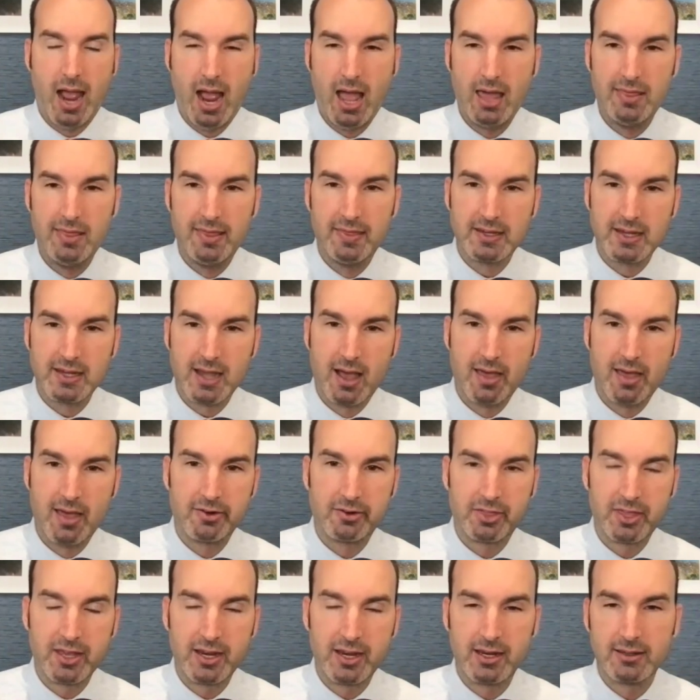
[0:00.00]
and then the other
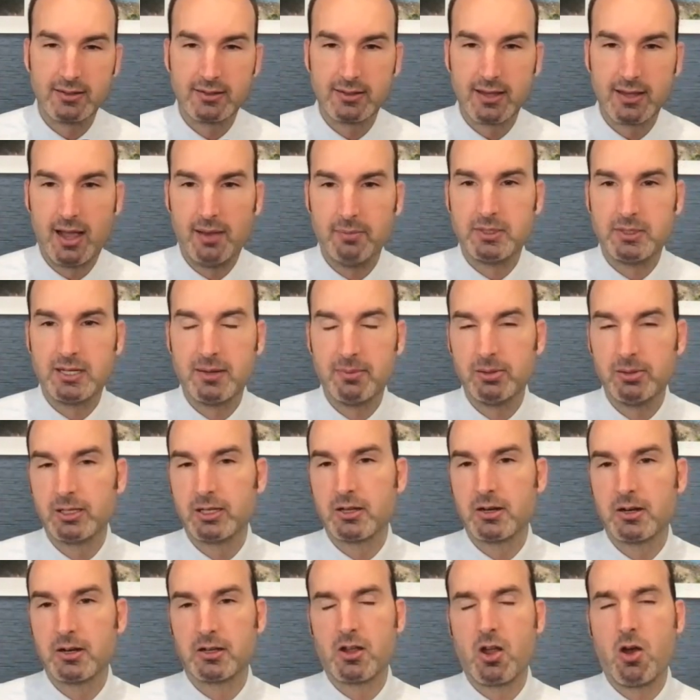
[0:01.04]
thing is, I'm typically
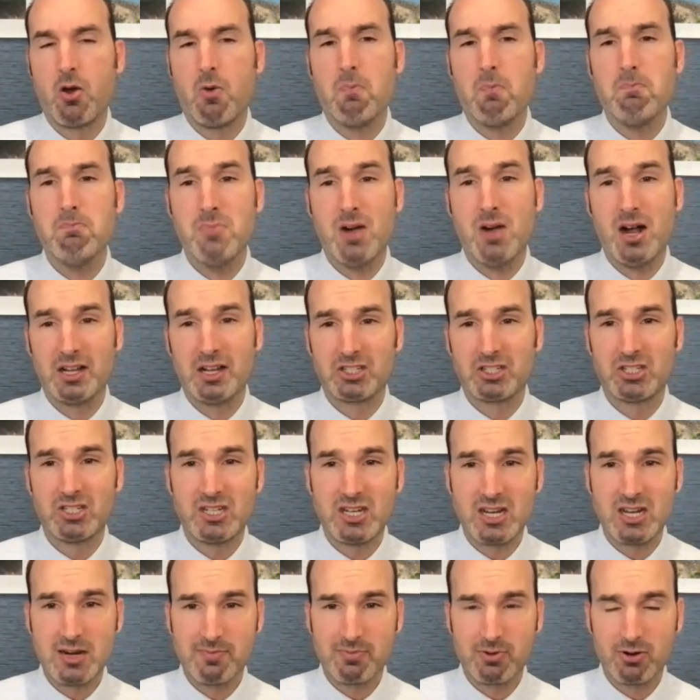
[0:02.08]
going to go much
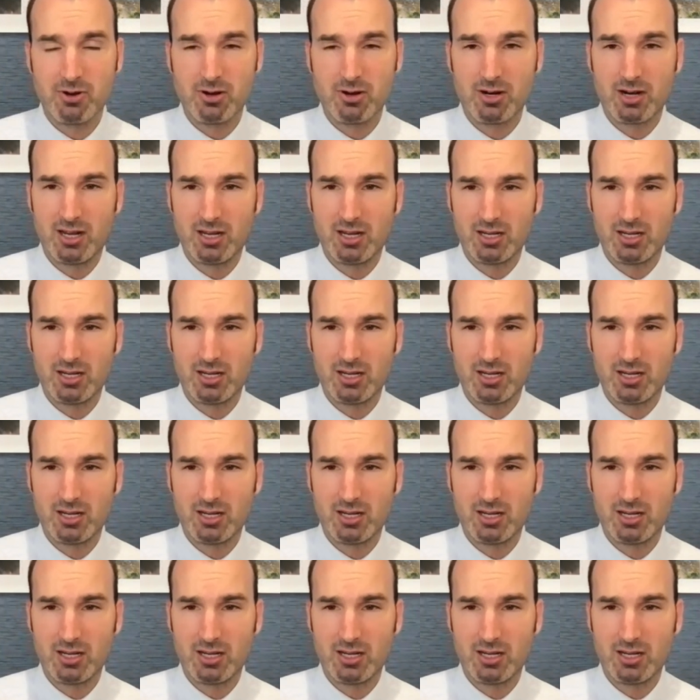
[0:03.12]
deeper